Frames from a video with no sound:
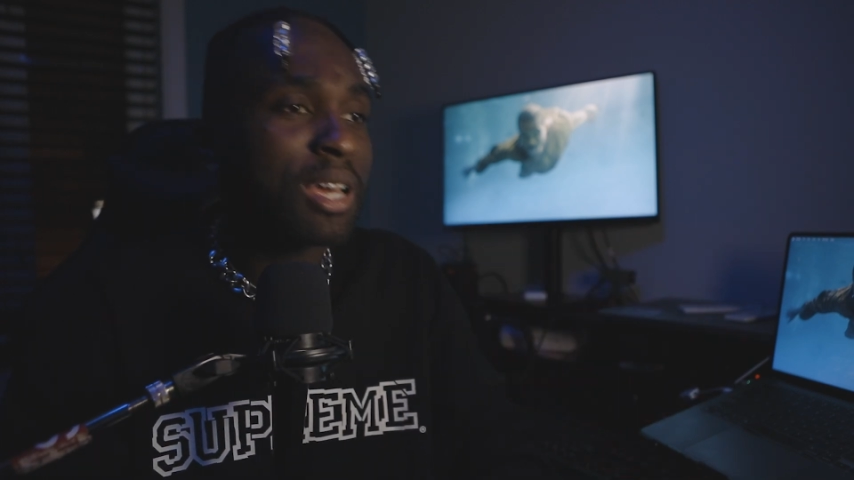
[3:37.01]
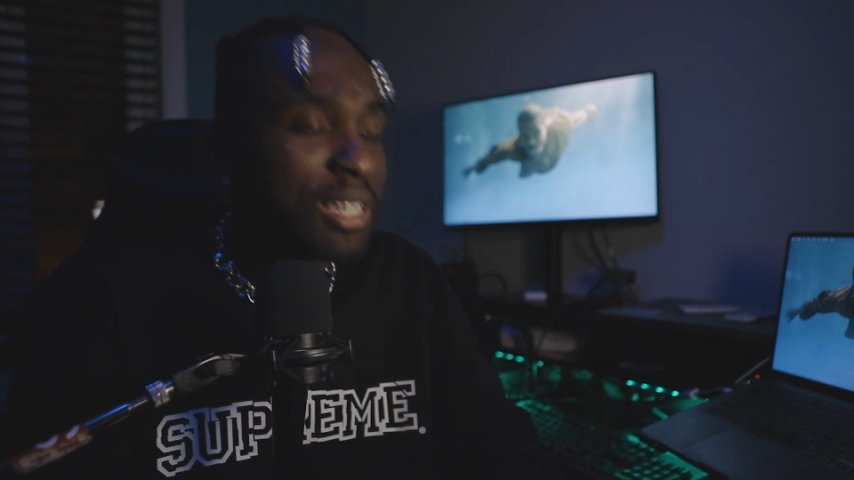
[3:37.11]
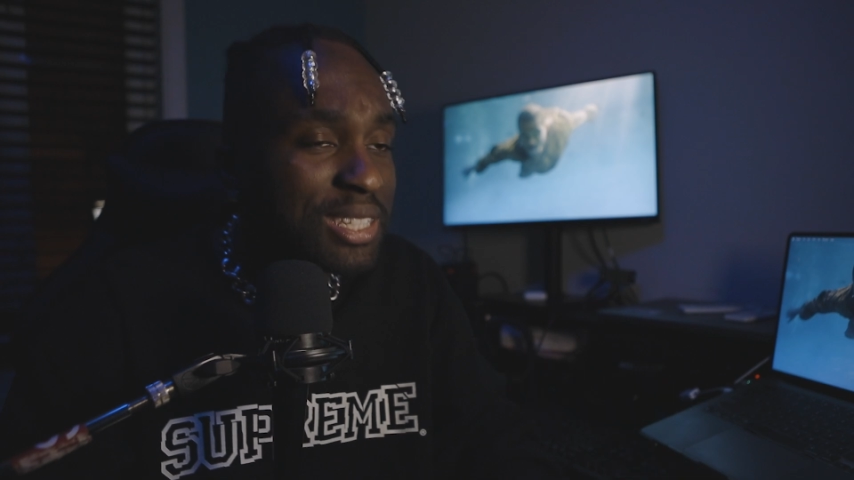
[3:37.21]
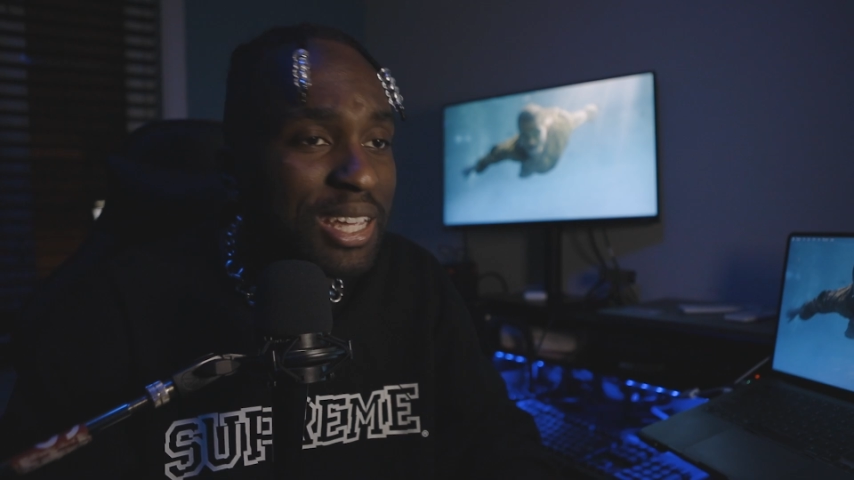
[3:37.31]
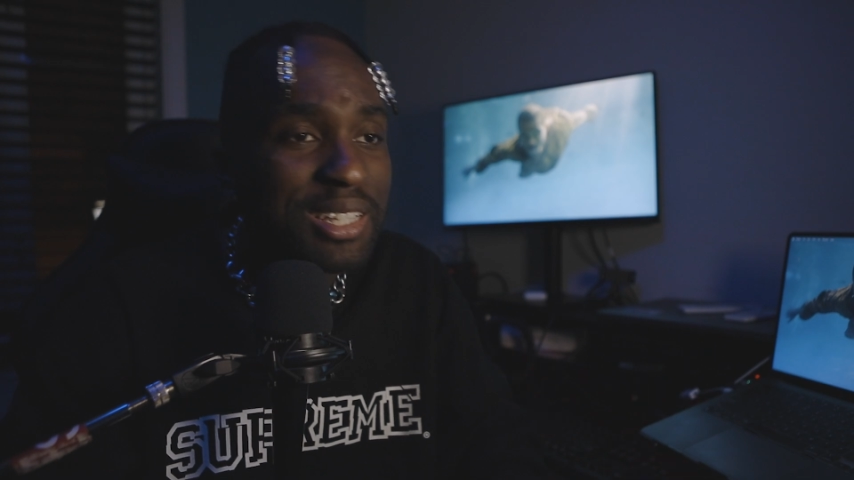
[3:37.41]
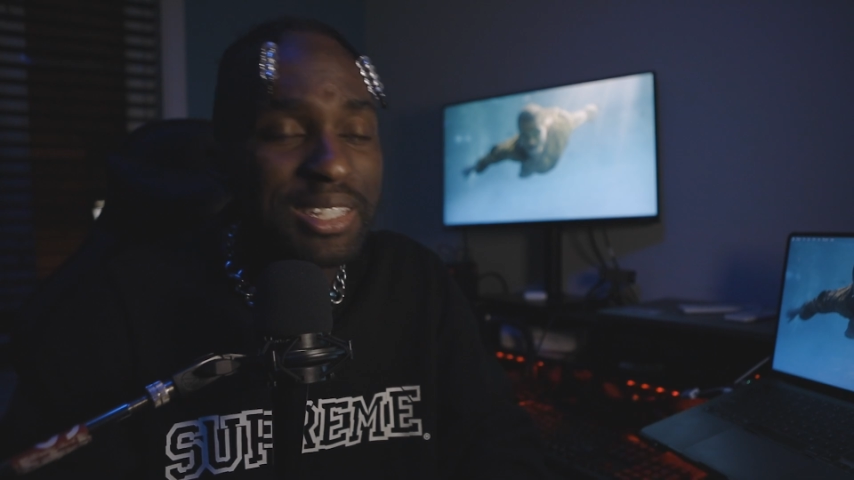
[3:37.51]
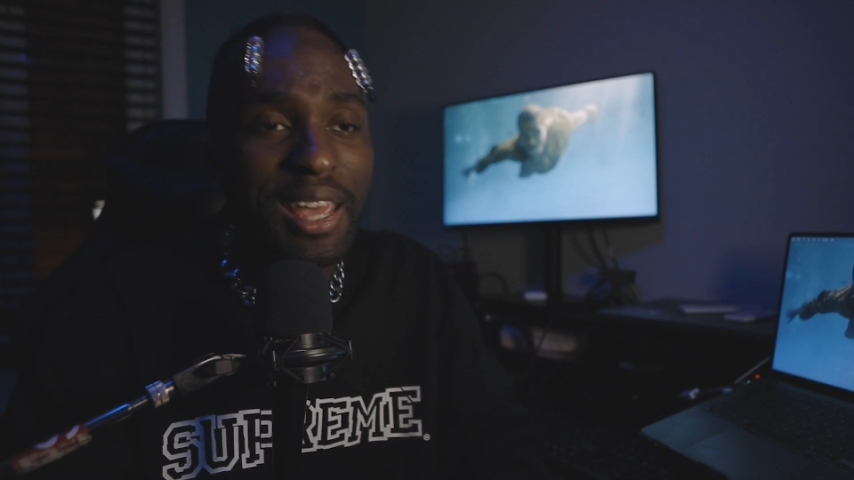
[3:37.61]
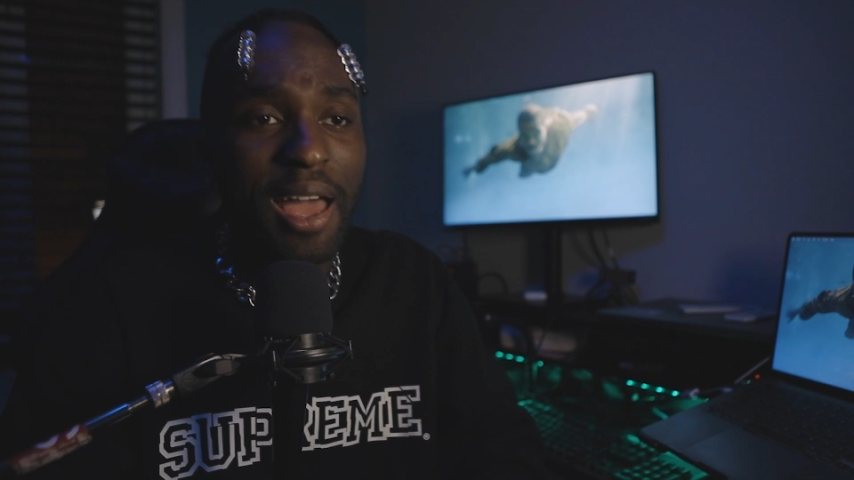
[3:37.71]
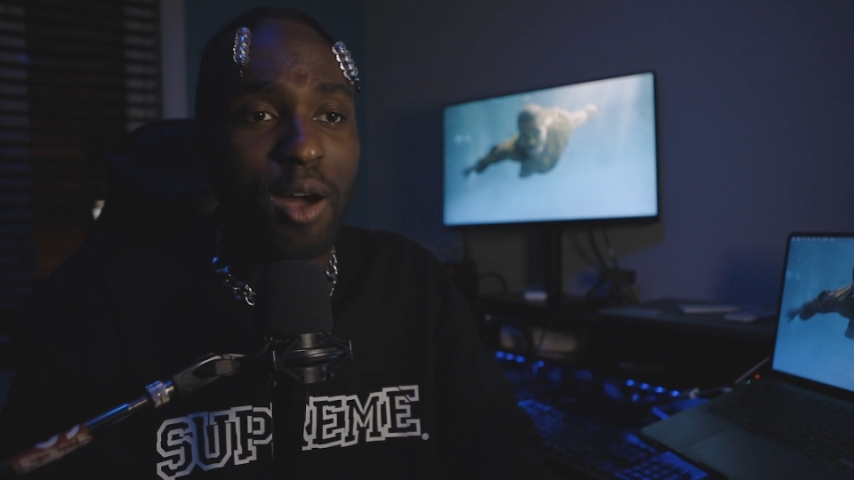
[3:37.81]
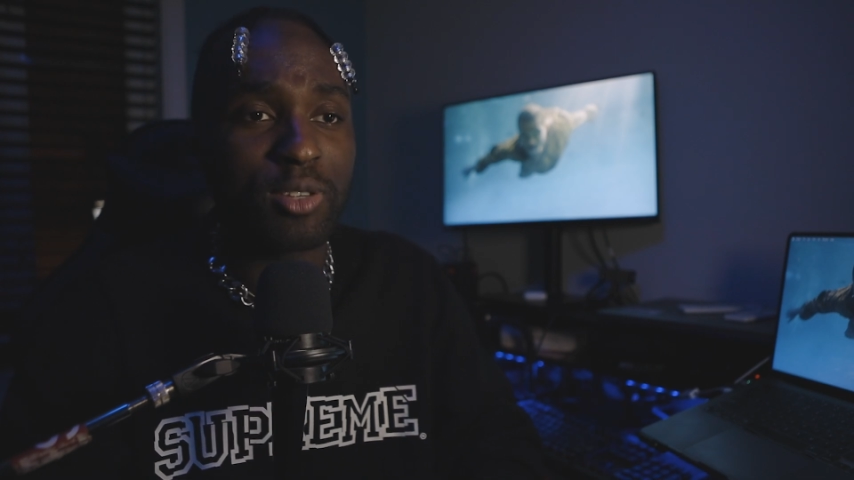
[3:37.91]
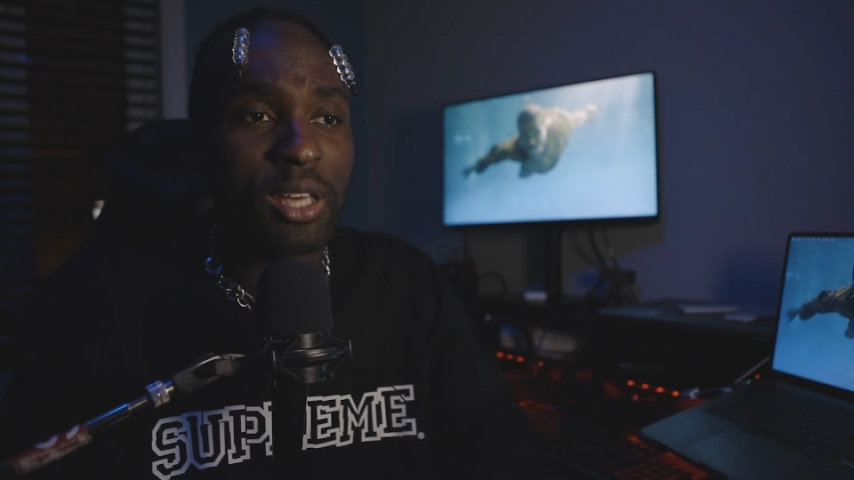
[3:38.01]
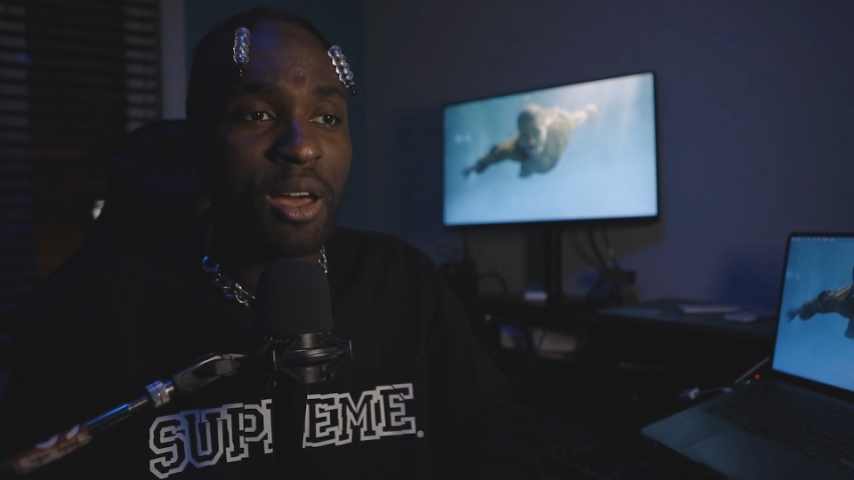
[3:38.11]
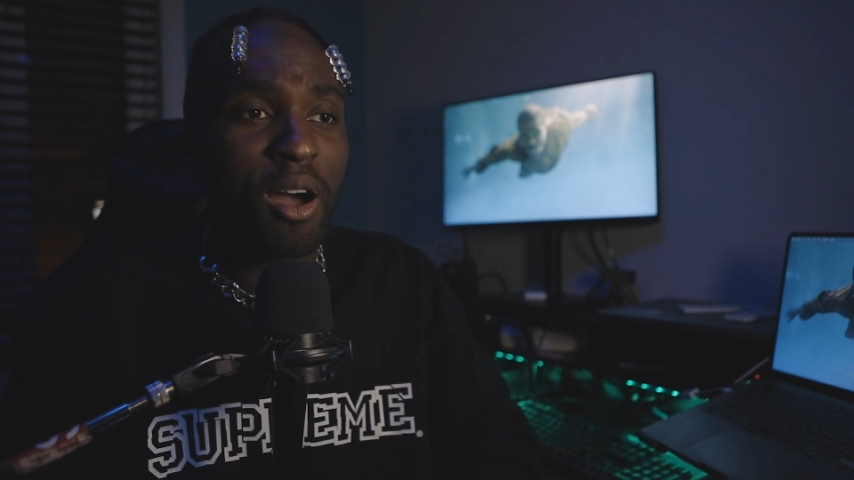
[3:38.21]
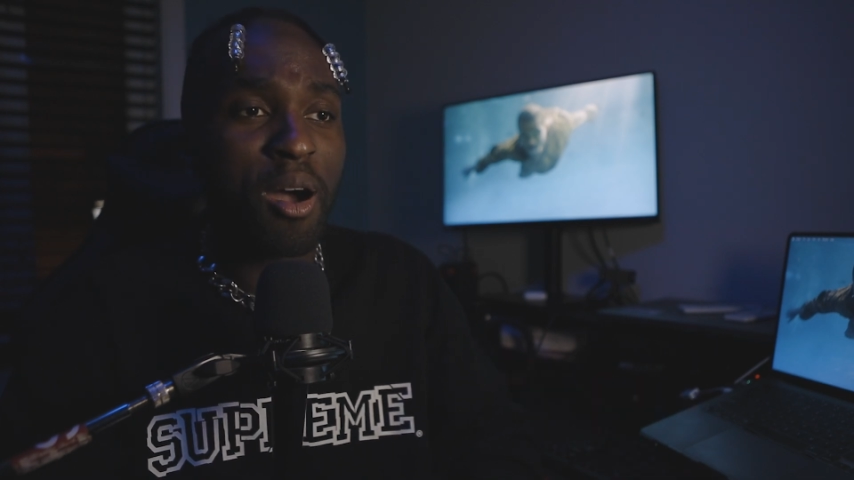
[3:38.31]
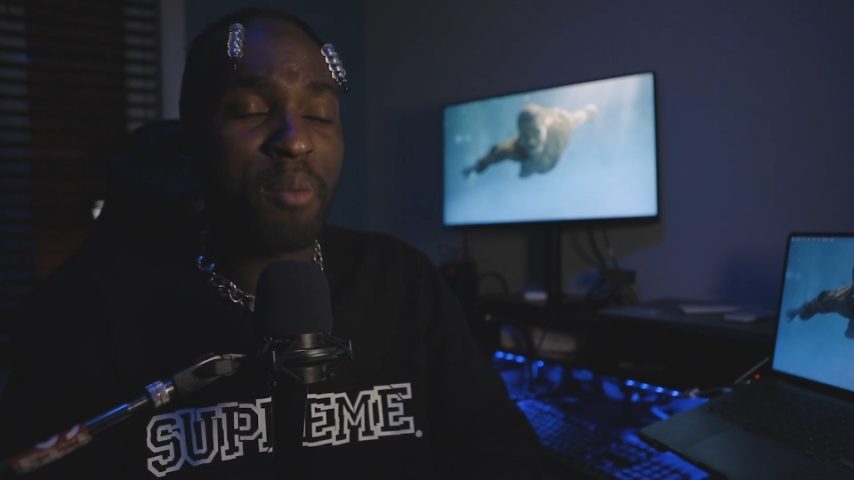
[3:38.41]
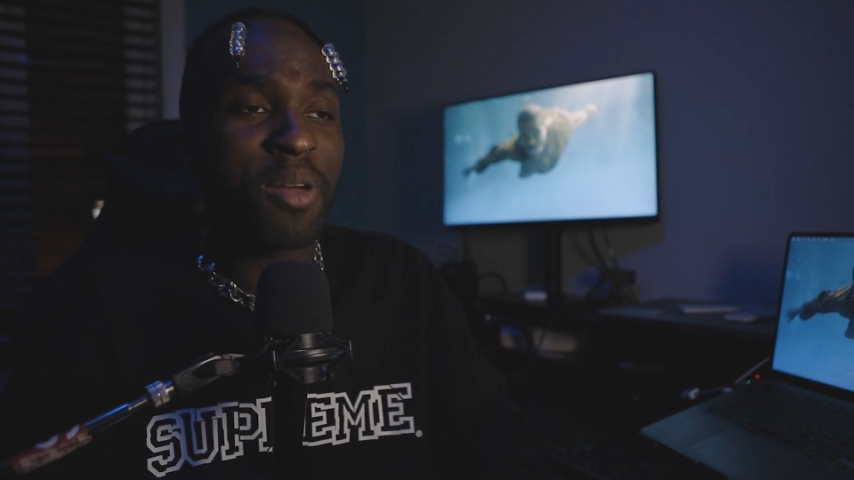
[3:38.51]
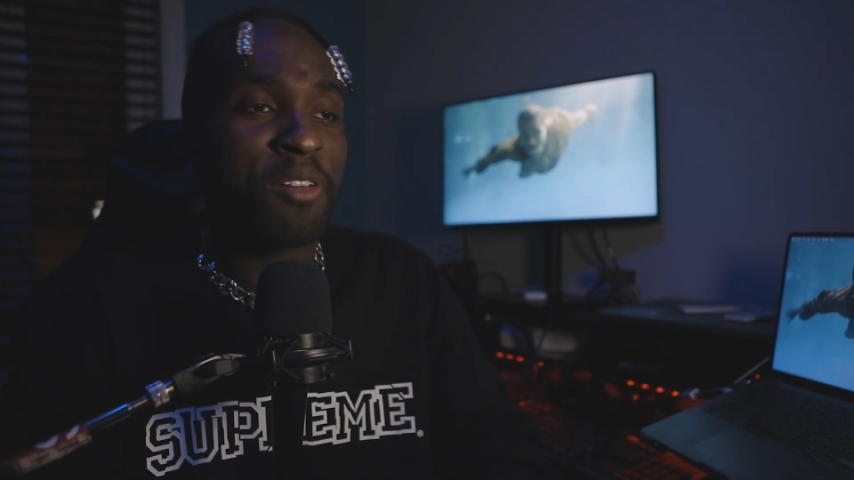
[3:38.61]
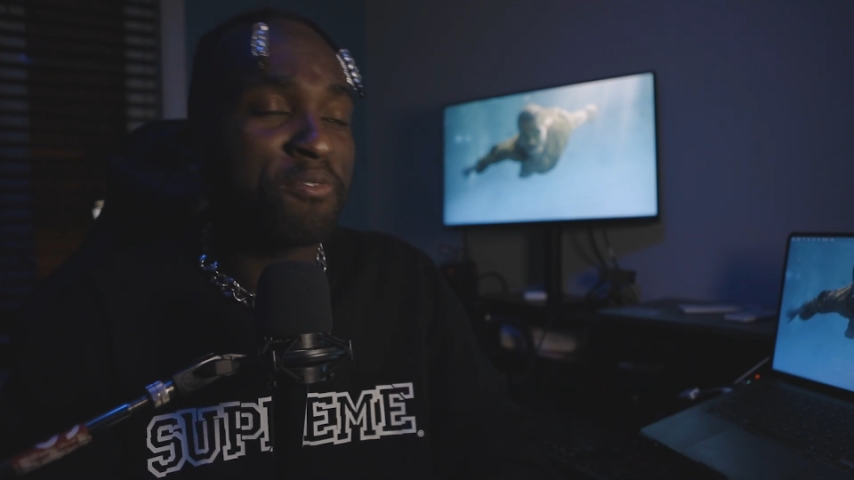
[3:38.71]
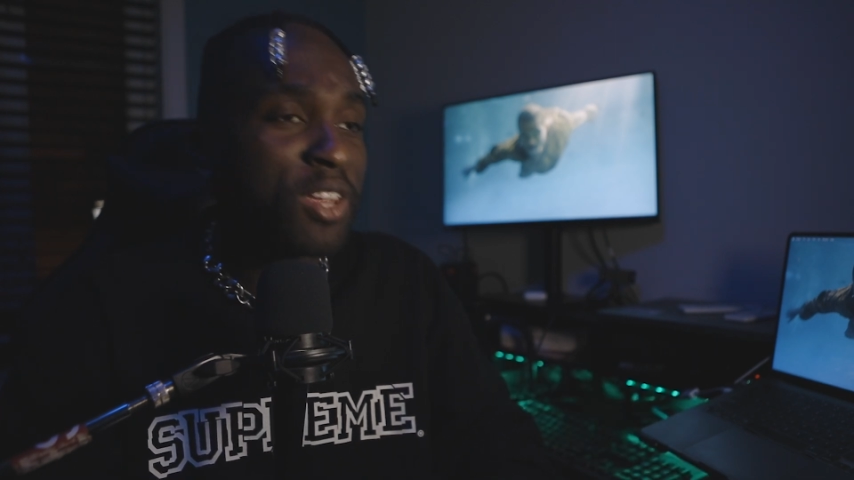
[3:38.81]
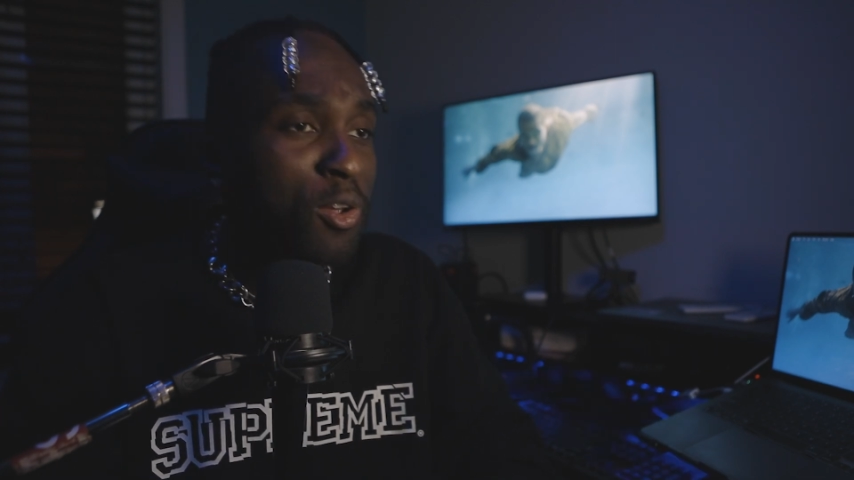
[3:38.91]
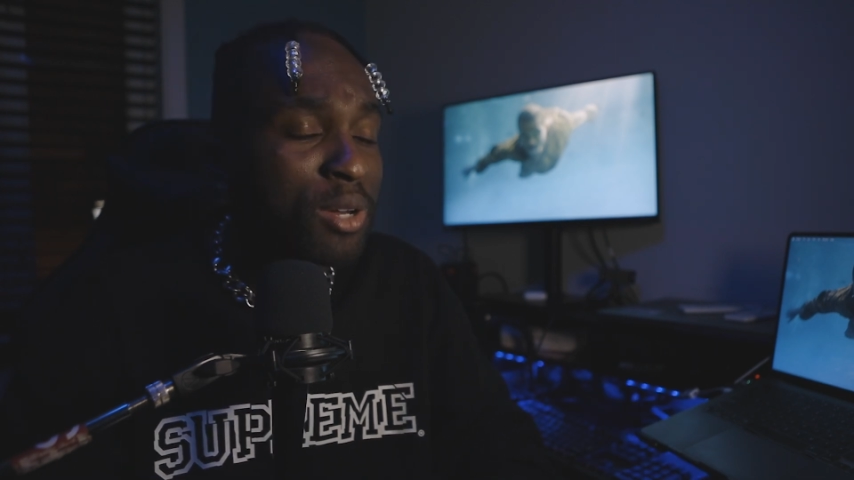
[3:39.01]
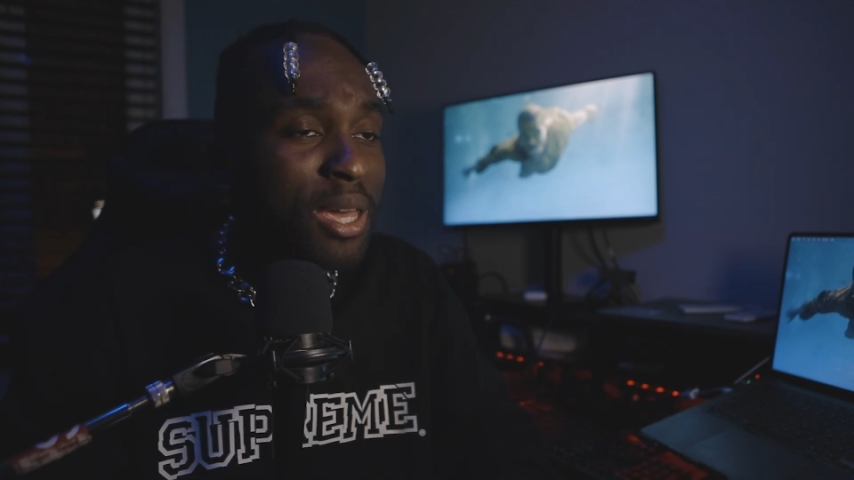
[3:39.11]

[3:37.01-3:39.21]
cassette sounds, video